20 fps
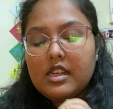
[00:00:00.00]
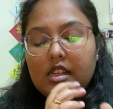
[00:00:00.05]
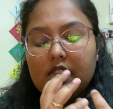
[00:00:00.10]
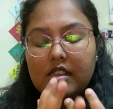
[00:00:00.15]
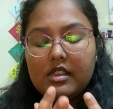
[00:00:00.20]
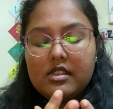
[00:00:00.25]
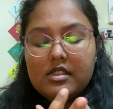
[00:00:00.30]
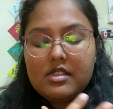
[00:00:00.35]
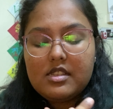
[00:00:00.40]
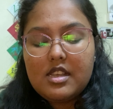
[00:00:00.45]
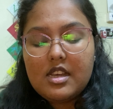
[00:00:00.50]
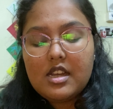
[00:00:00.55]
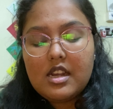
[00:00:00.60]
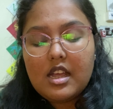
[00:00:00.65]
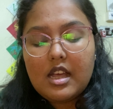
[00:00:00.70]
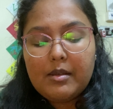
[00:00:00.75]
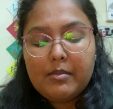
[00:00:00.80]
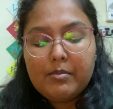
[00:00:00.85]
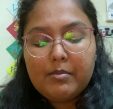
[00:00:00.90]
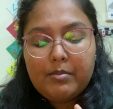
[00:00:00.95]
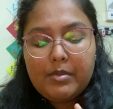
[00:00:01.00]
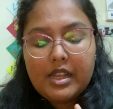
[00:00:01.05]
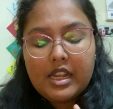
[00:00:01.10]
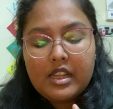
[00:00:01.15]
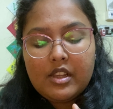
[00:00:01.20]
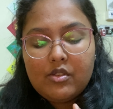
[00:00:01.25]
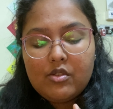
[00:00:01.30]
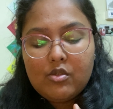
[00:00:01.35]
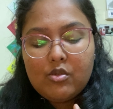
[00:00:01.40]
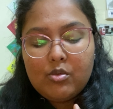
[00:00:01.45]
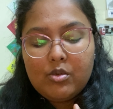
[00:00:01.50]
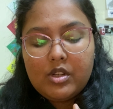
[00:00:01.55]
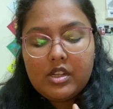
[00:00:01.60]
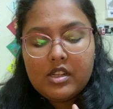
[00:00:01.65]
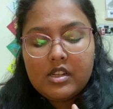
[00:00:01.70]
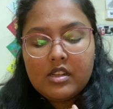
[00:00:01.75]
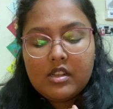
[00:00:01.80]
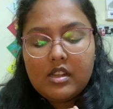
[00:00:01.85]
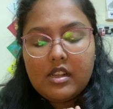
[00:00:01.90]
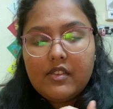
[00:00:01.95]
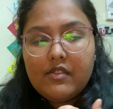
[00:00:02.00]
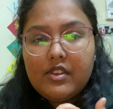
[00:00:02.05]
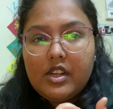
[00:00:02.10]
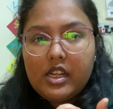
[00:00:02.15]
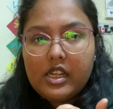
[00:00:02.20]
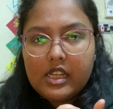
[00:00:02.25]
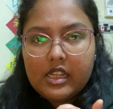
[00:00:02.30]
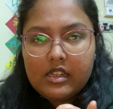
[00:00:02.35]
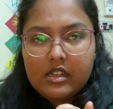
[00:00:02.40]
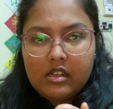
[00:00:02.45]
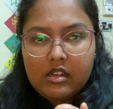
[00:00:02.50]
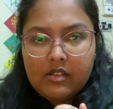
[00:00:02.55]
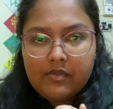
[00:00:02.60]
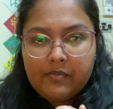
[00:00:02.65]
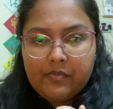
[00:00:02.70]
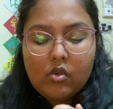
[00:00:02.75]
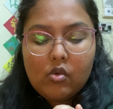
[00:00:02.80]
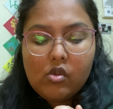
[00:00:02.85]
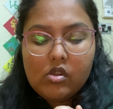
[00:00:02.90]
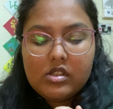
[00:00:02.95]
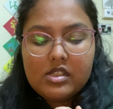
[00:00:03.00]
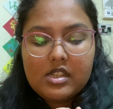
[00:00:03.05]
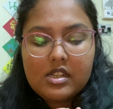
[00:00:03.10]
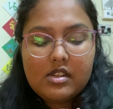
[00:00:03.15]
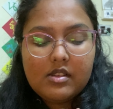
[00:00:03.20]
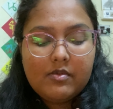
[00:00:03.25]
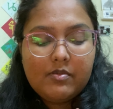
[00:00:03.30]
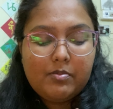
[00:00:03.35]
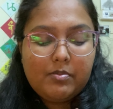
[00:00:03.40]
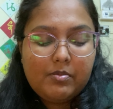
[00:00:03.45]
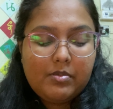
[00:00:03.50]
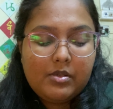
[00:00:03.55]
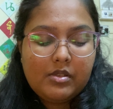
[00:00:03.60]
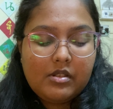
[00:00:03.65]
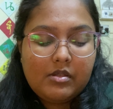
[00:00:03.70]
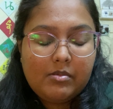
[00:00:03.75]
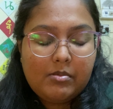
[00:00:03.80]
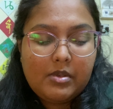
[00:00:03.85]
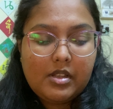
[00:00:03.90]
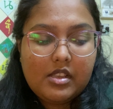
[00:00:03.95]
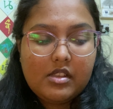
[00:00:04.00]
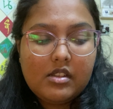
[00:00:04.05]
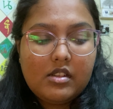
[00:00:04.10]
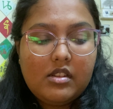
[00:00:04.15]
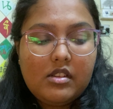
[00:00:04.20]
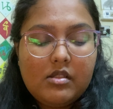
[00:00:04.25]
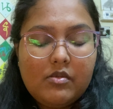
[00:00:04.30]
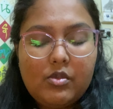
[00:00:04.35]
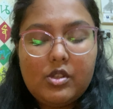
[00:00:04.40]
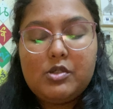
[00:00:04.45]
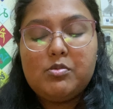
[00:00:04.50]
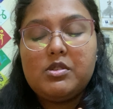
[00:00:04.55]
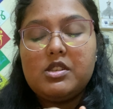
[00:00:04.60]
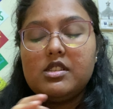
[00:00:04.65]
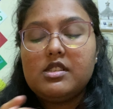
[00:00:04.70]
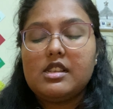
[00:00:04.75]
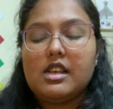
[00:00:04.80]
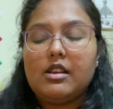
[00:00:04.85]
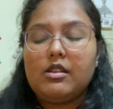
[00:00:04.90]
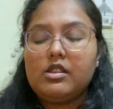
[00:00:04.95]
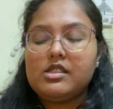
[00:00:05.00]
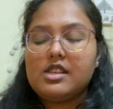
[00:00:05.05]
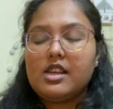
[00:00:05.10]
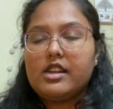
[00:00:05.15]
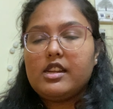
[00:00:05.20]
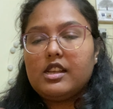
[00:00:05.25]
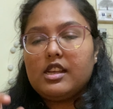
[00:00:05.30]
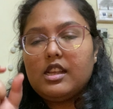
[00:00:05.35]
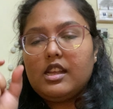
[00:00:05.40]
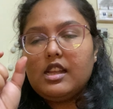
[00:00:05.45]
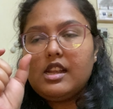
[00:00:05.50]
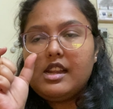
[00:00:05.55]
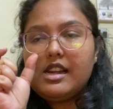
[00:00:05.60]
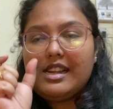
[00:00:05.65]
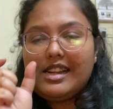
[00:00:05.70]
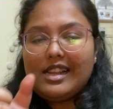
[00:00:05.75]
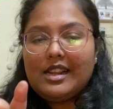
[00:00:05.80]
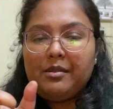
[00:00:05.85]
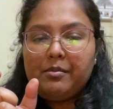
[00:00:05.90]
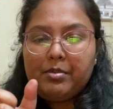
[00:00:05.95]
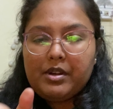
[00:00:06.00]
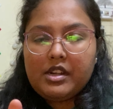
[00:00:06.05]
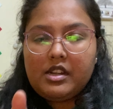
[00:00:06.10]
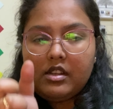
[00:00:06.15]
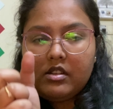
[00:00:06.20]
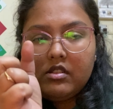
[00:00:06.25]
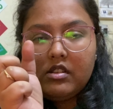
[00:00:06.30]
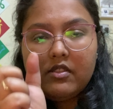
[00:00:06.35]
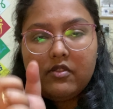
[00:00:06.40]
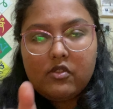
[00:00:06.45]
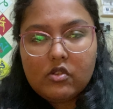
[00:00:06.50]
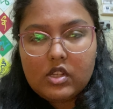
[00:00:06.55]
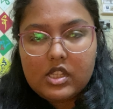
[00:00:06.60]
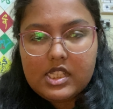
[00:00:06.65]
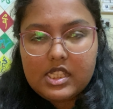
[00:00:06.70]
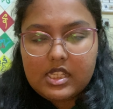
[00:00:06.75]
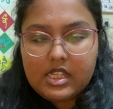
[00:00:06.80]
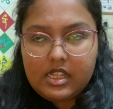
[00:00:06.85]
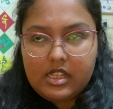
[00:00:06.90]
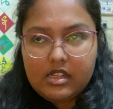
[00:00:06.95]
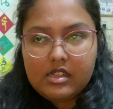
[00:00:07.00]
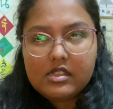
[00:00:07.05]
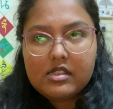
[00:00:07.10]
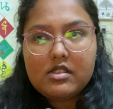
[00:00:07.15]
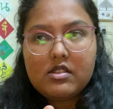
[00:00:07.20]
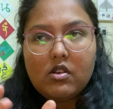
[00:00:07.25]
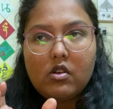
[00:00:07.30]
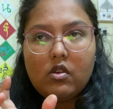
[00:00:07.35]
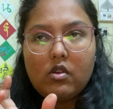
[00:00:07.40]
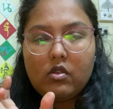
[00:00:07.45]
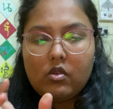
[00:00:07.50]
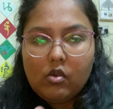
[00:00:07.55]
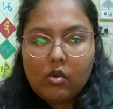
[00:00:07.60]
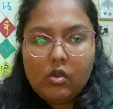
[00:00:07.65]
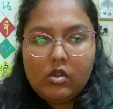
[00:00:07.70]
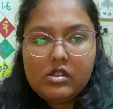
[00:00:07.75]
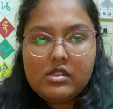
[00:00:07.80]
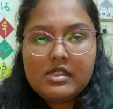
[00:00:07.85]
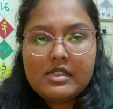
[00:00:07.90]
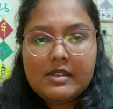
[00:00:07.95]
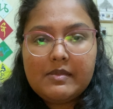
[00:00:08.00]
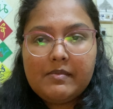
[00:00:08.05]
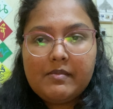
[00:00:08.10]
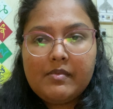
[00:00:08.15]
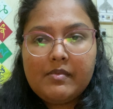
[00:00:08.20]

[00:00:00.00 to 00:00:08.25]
this year I'm planning to do it in a level ten goal setup method, which means I'll set ten particular focus areas or goals,